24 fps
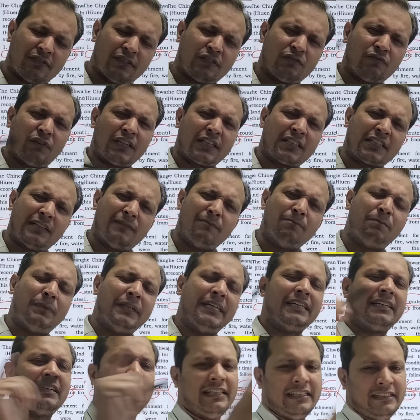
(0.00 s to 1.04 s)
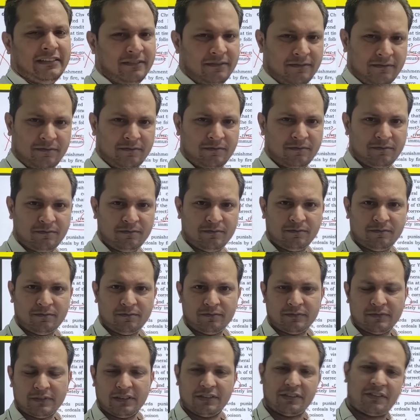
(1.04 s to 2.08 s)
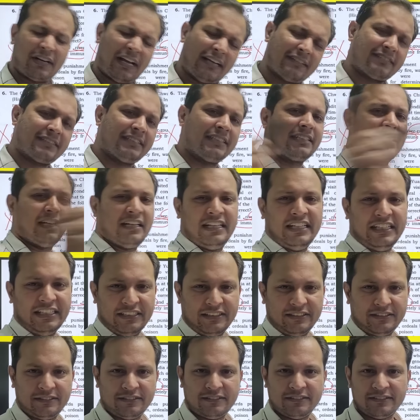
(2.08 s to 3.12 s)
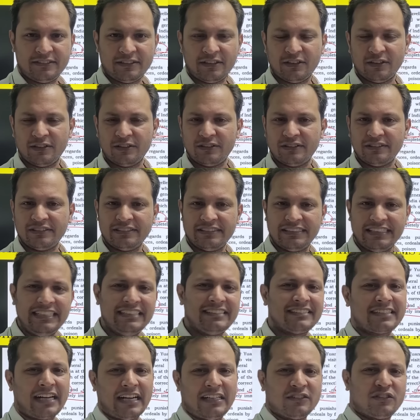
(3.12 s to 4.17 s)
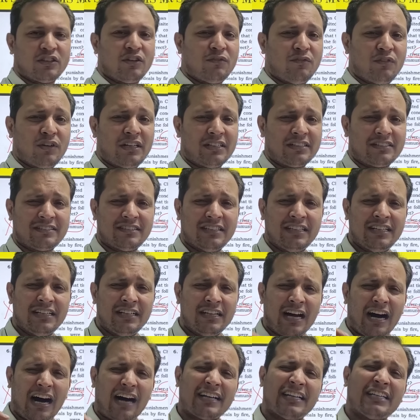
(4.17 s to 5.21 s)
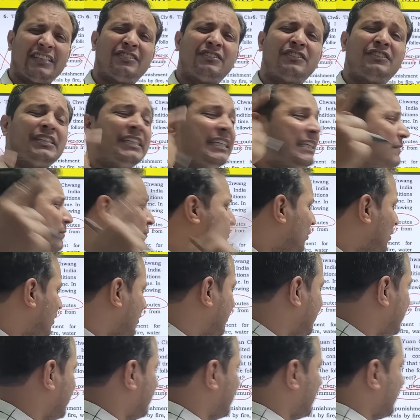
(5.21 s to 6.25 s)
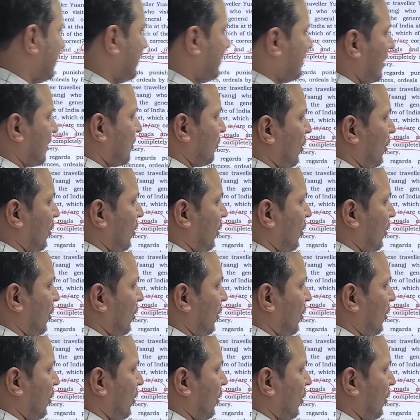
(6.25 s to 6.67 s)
this word, completely, drastically, these kinds of words are extreme words. These are